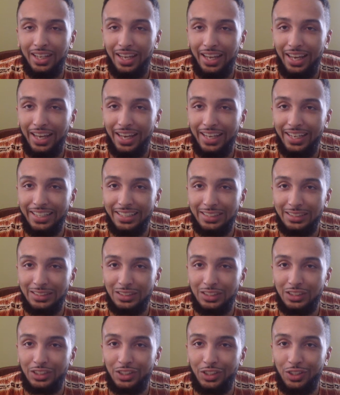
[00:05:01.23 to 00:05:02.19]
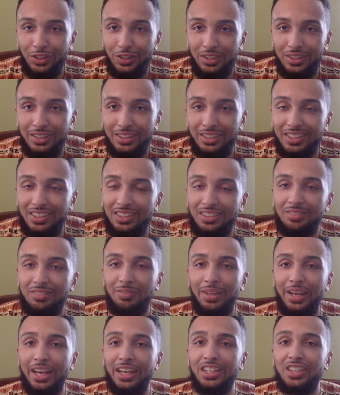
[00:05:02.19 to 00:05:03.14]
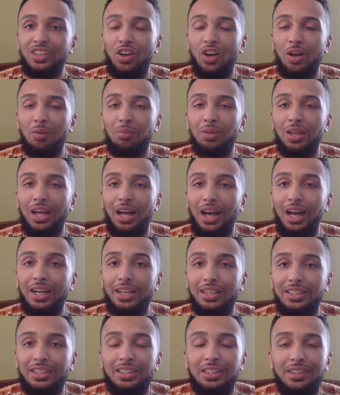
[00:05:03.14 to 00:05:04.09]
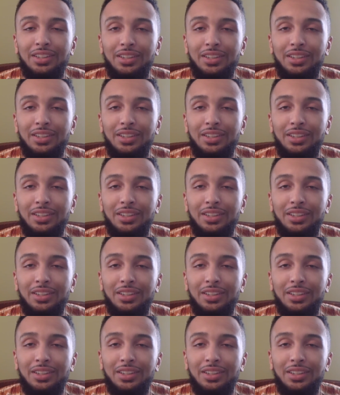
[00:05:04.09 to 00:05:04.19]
and secured the head and arm lock,